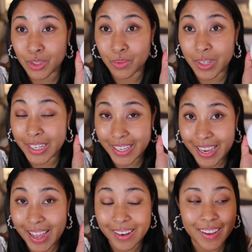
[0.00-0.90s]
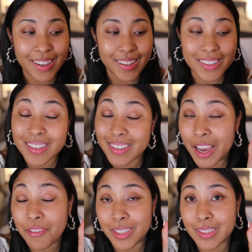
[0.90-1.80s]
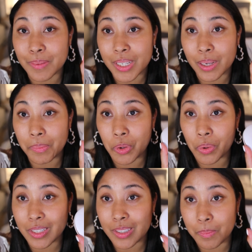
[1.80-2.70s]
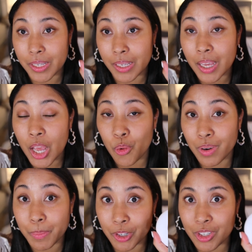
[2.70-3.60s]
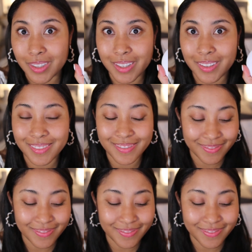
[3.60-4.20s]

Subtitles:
So again, this is definitely something I'm going to be repurchasing.